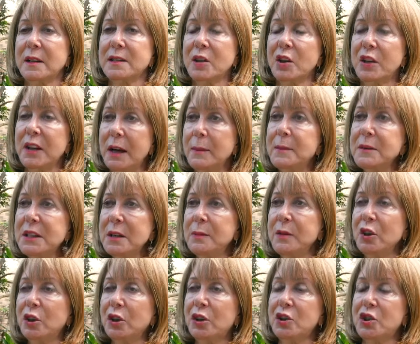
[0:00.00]
So the
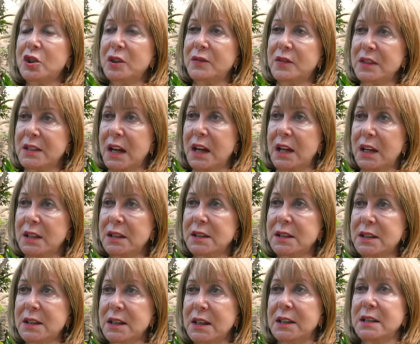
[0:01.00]
epidemiology of
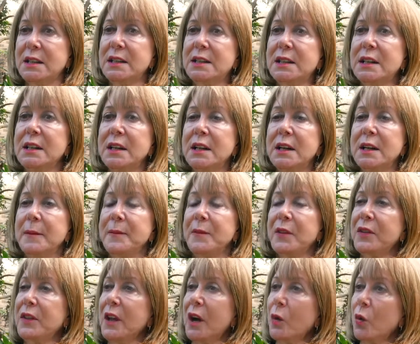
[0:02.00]
SARS is
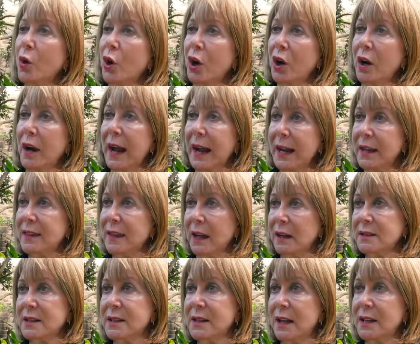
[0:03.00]
that there were
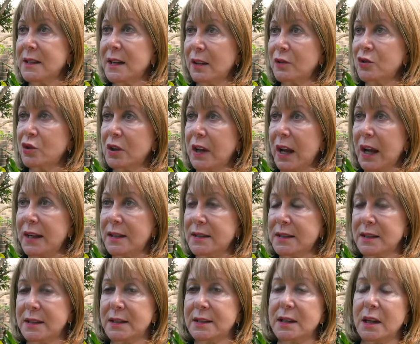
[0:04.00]
8,800
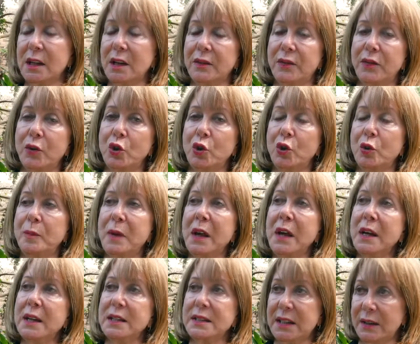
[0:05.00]
cases, of whom
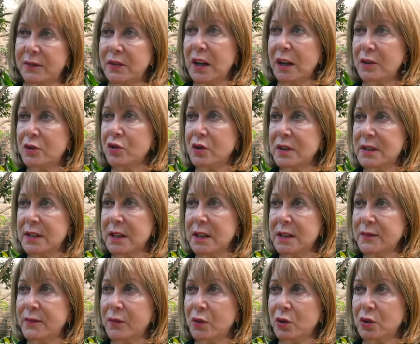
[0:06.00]

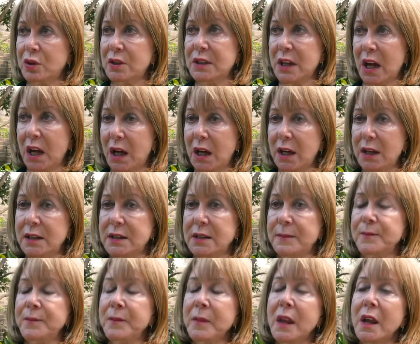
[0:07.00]
774 died.
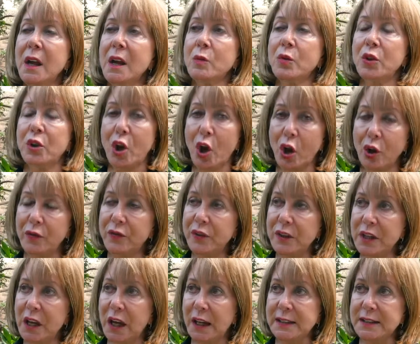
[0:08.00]
With
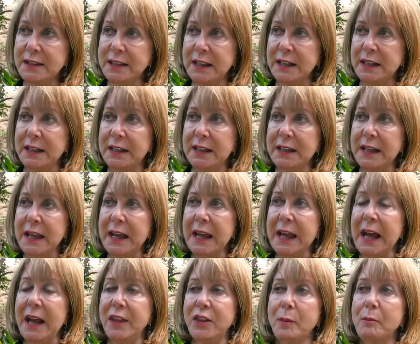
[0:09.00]
COVID-19,
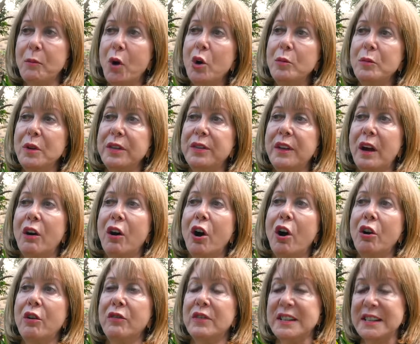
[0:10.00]
at the moment there are
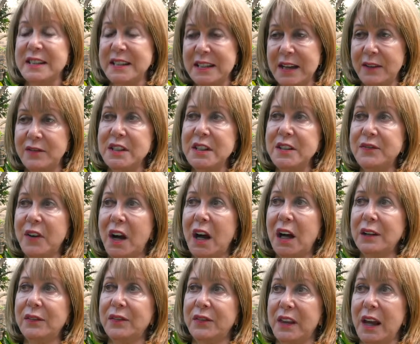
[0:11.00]
over
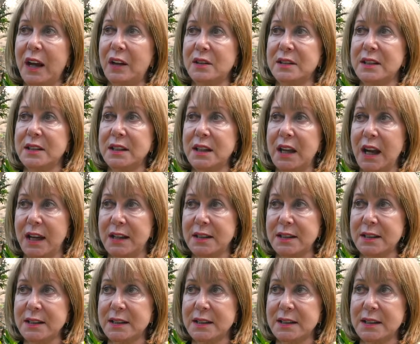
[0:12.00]
75,000
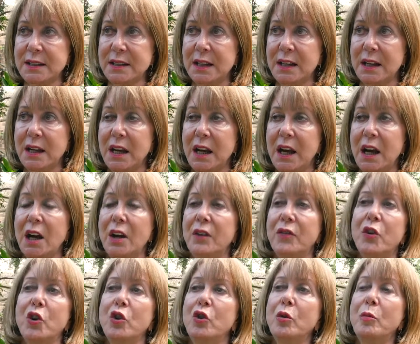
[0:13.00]
cases,
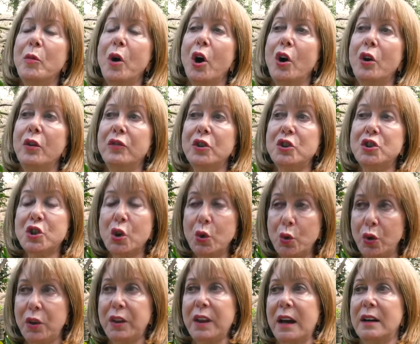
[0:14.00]
of whom over
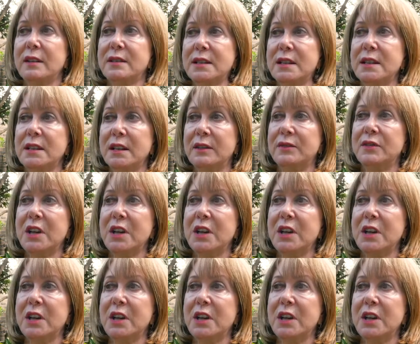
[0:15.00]
2,000 have